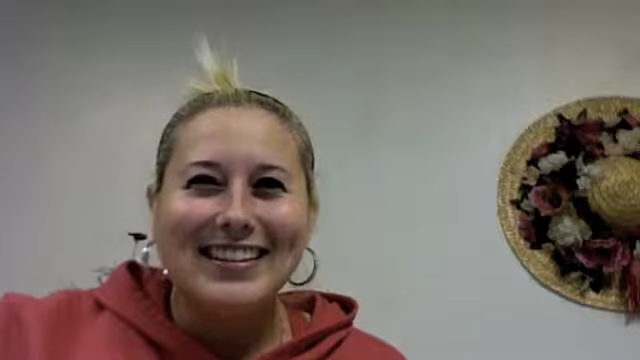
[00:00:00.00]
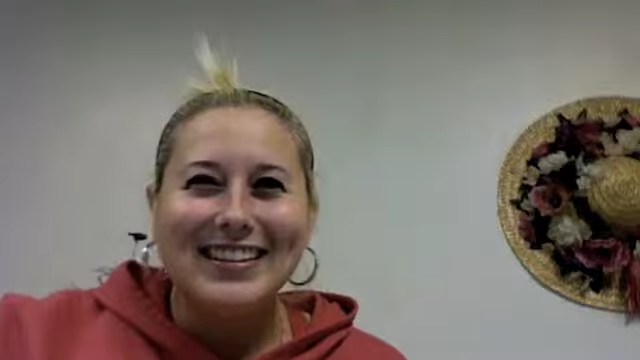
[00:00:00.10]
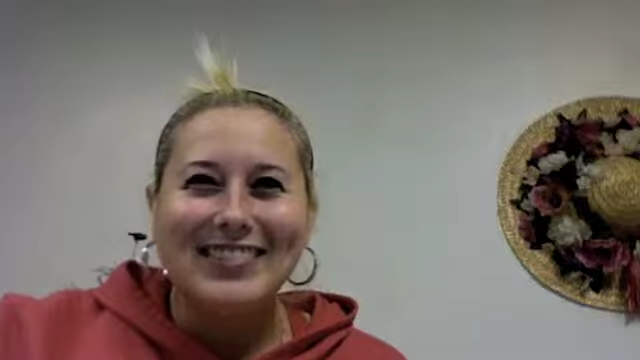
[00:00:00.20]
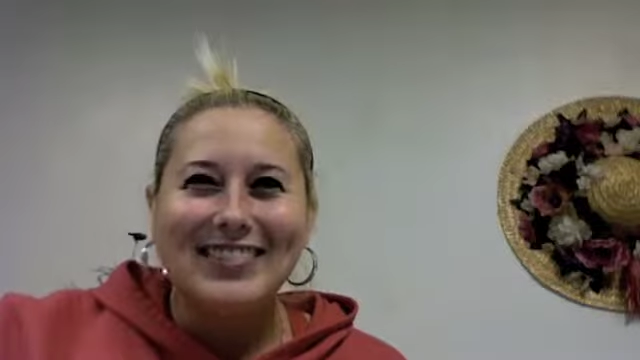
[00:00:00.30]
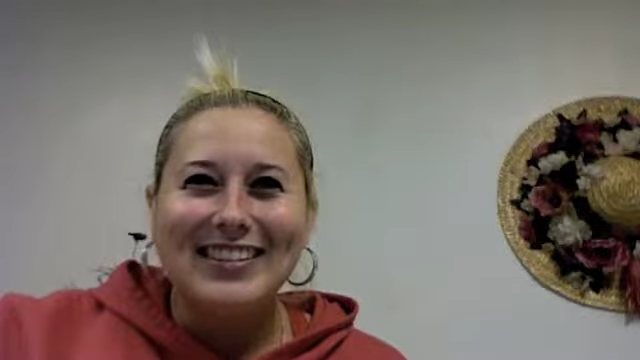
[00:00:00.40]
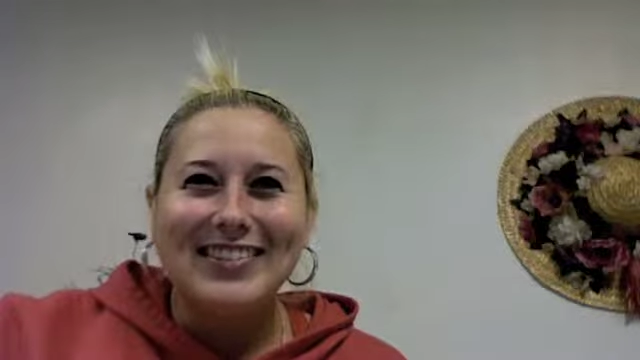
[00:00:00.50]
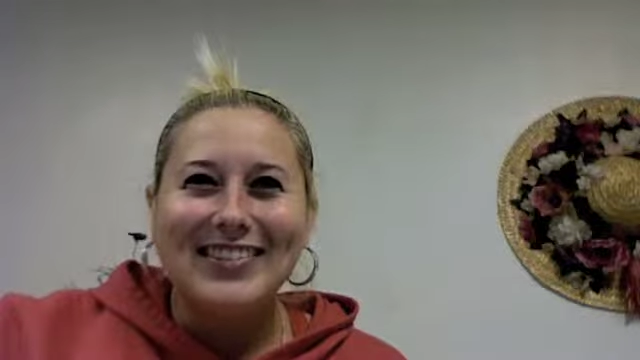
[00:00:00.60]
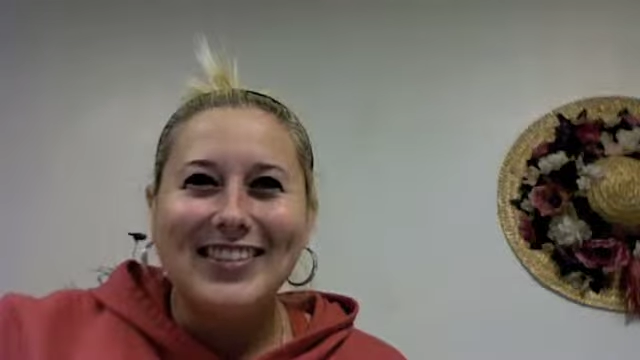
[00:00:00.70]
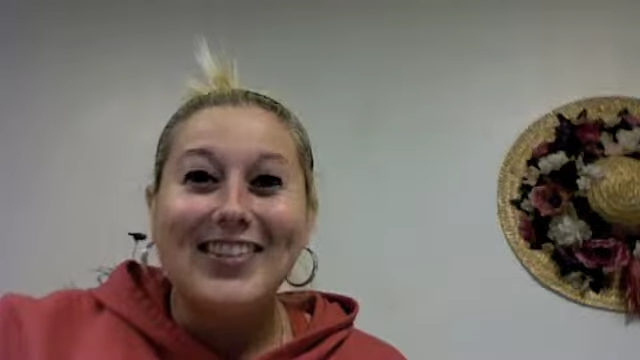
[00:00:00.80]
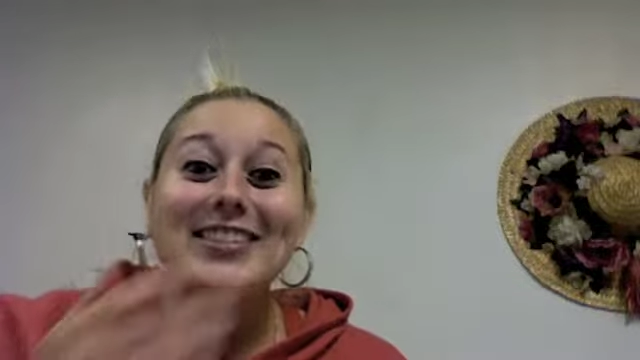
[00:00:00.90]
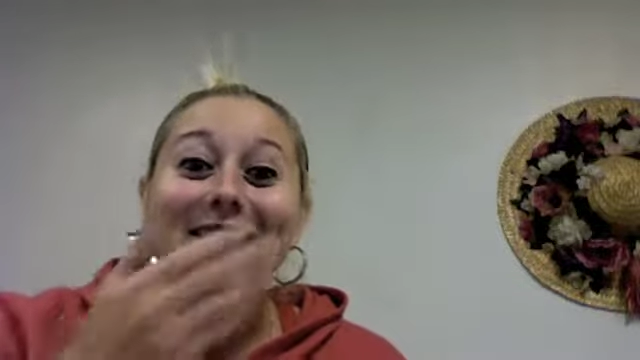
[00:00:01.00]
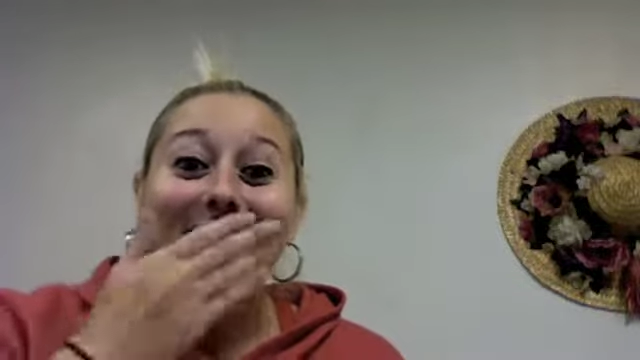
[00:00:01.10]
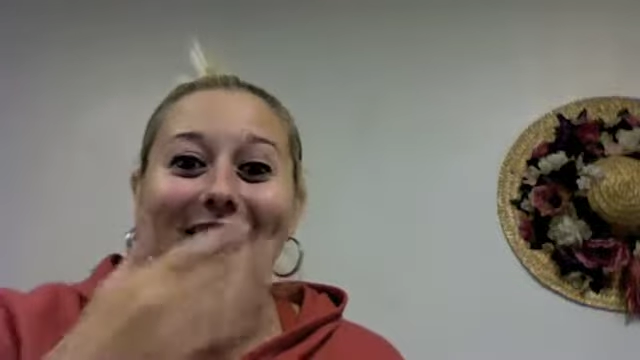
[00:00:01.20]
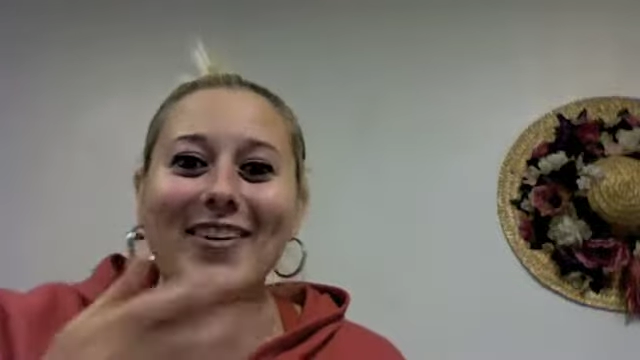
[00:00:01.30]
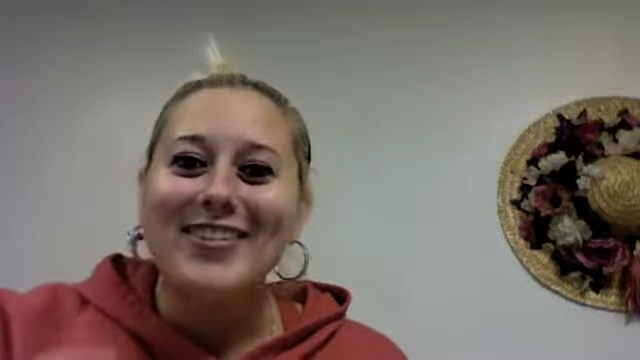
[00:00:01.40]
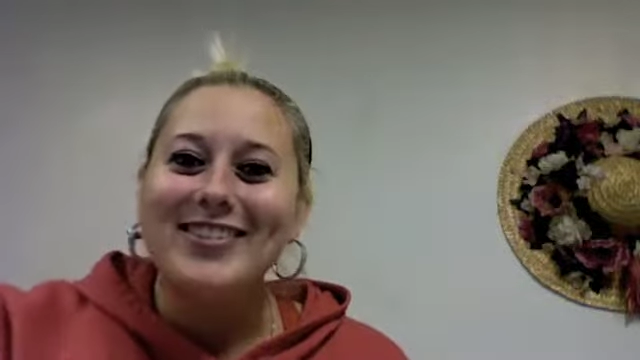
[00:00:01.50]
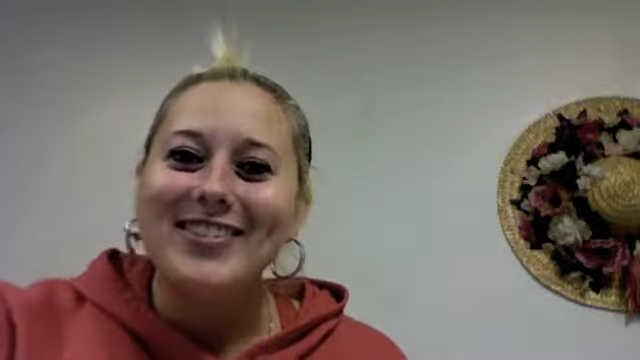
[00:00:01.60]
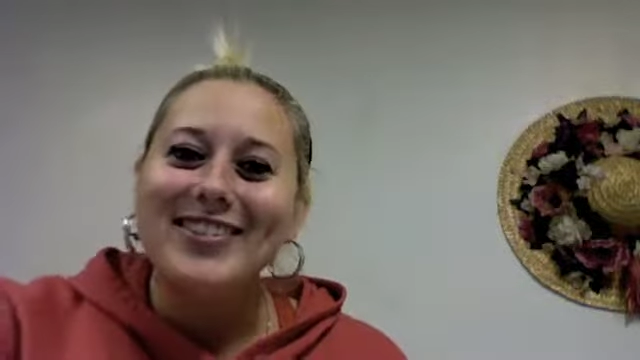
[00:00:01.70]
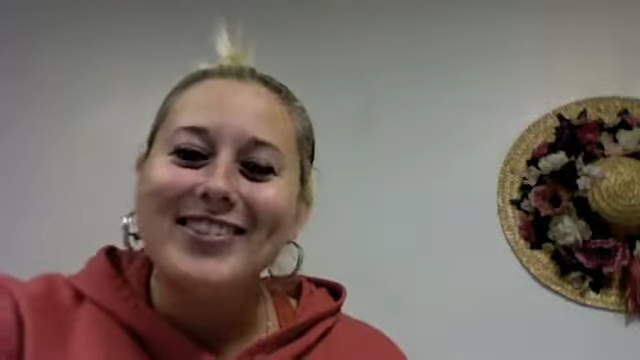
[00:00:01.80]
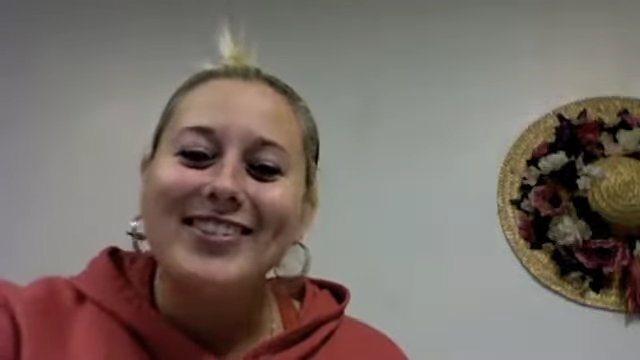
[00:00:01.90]
do I know you? I was like, oh,
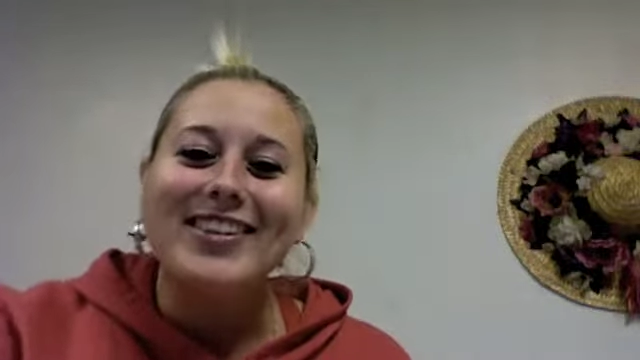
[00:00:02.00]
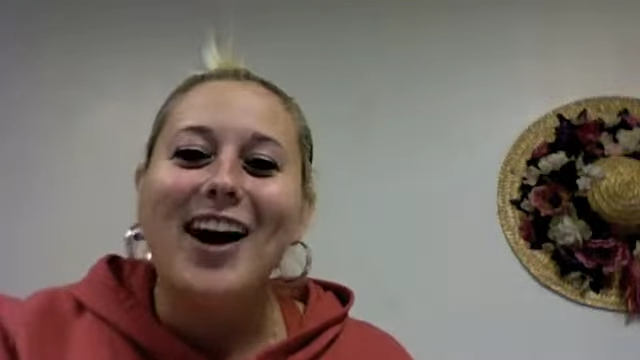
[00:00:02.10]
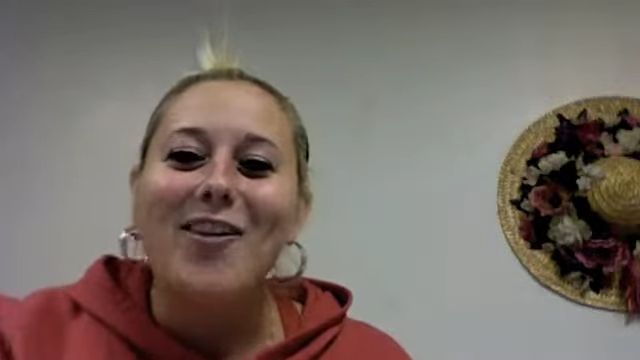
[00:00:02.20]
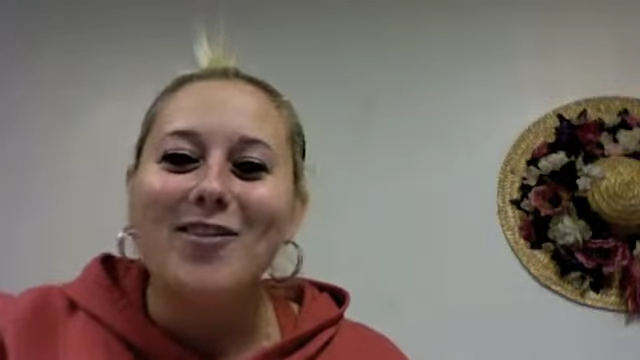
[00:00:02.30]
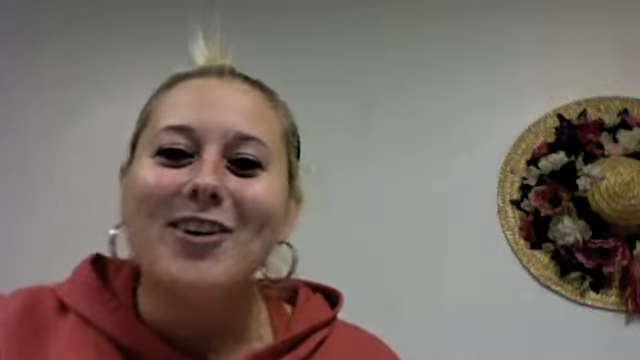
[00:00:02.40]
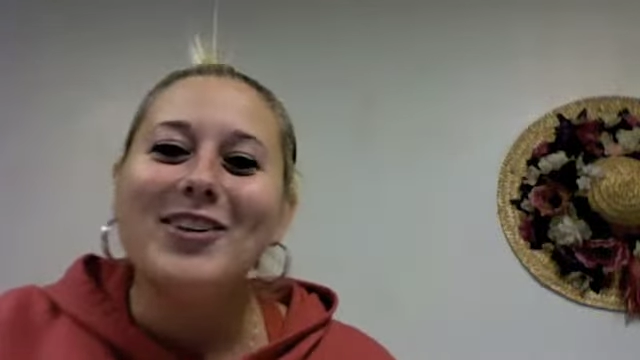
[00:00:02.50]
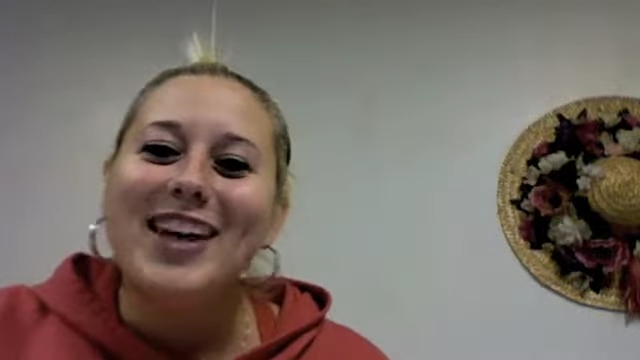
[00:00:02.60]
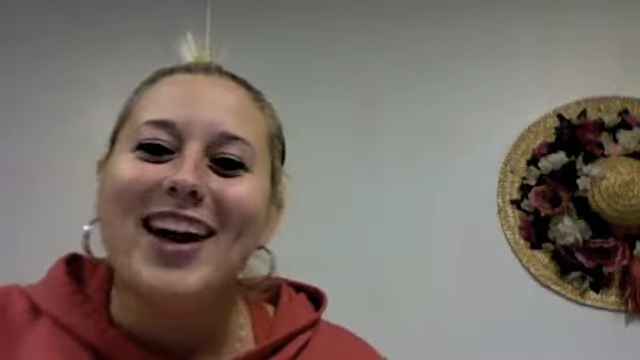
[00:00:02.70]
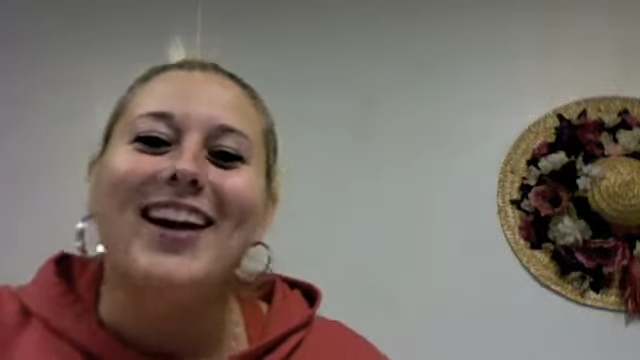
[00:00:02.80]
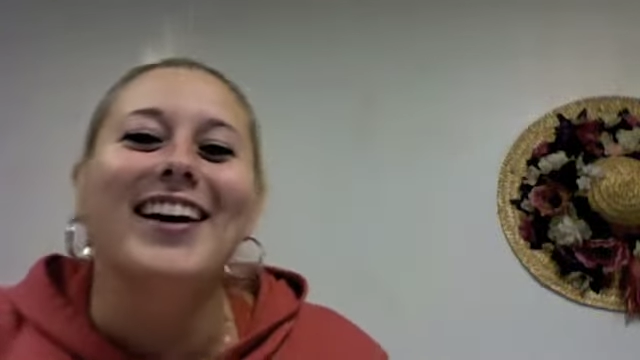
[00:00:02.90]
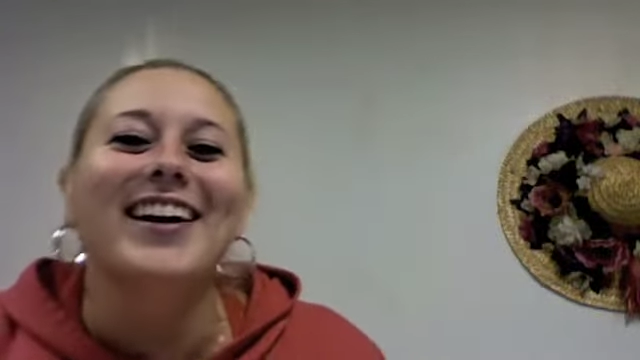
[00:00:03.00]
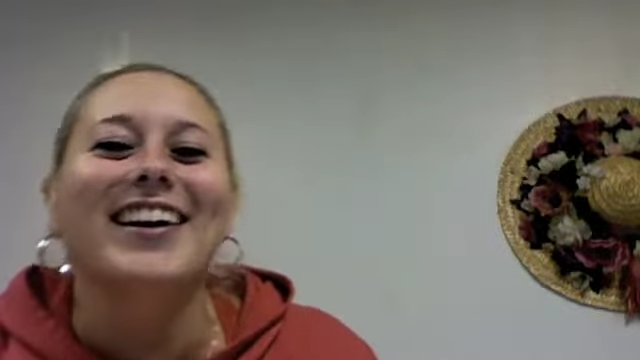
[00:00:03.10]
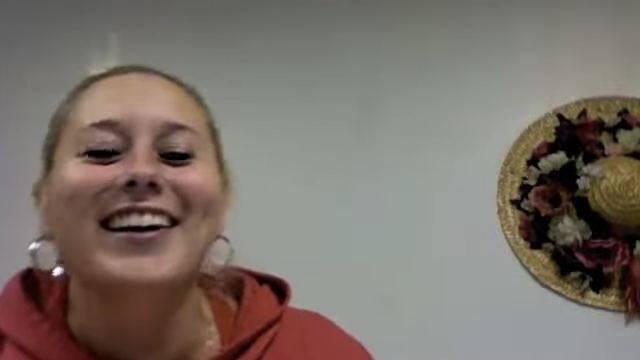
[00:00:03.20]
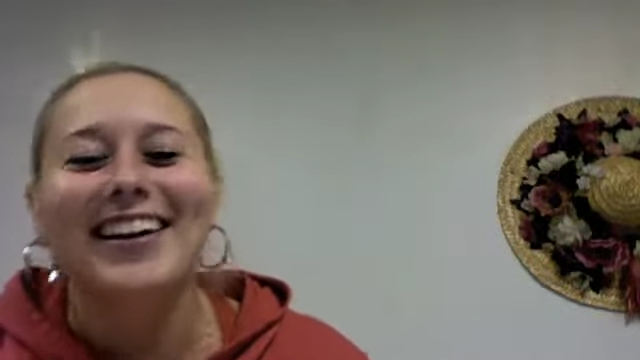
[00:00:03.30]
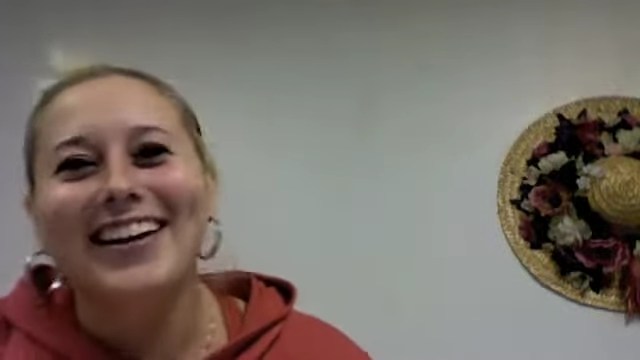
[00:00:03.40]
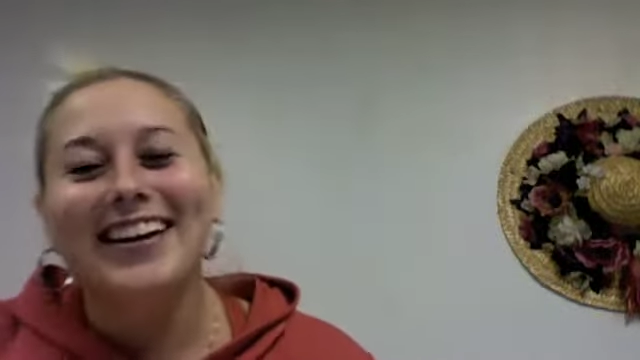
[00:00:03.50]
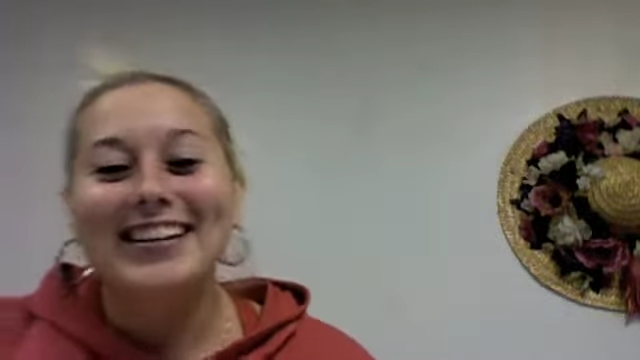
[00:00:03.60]
dude, you're the guy from the hotel.